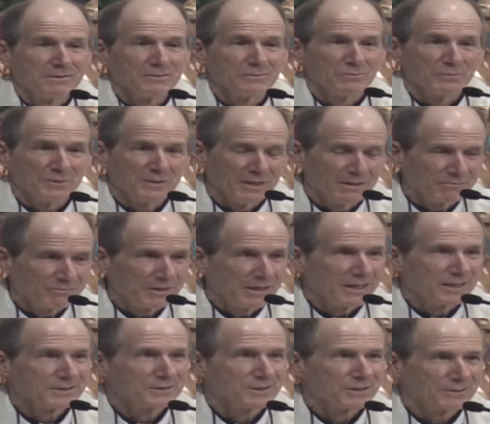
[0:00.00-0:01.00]
We have to
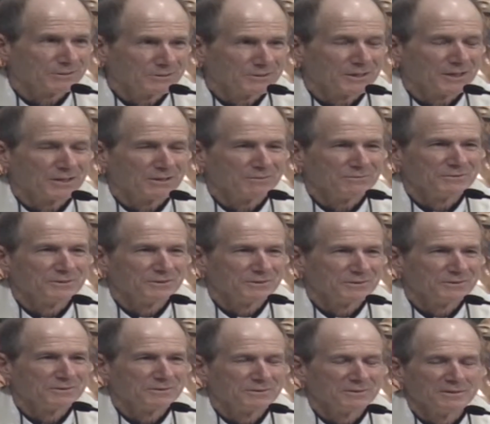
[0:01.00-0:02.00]
ask ourselves,
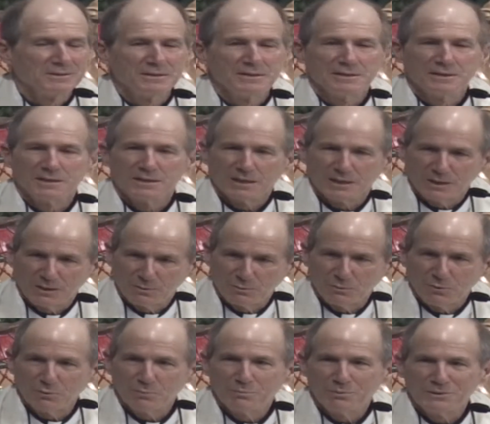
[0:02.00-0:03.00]
how
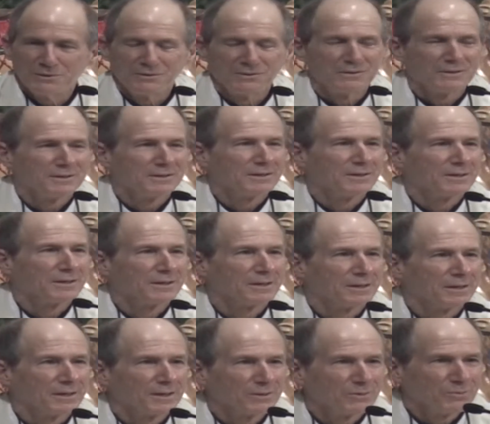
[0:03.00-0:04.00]
open
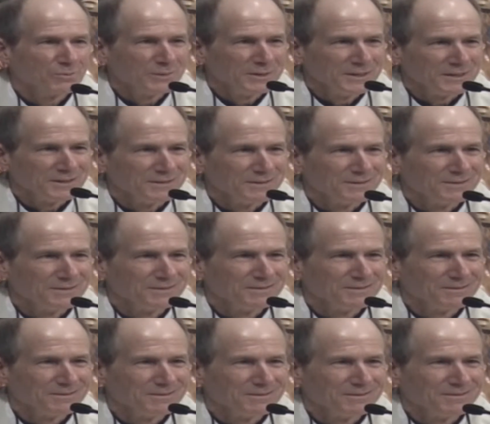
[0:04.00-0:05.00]
are we?
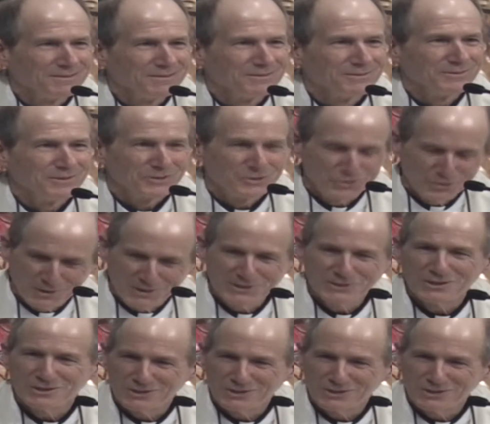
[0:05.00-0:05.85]
The choice is